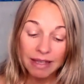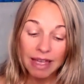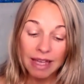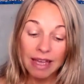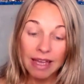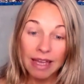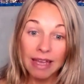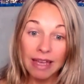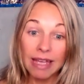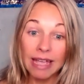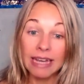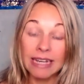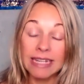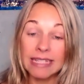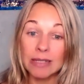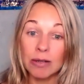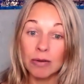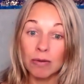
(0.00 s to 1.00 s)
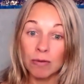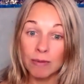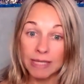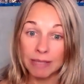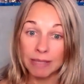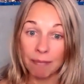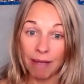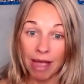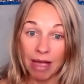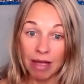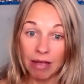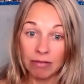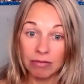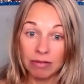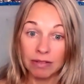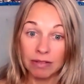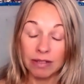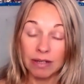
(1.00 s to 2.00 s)
and it's always
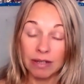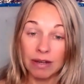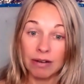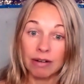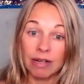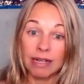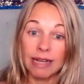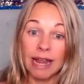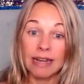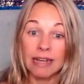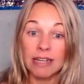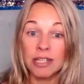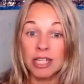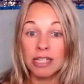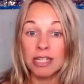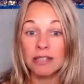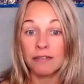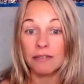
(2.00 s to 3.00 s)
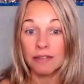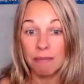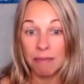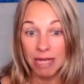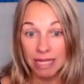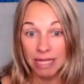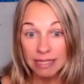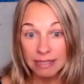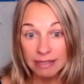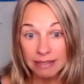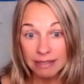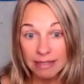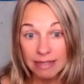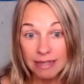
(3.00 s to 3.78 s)
about the current energies of the months.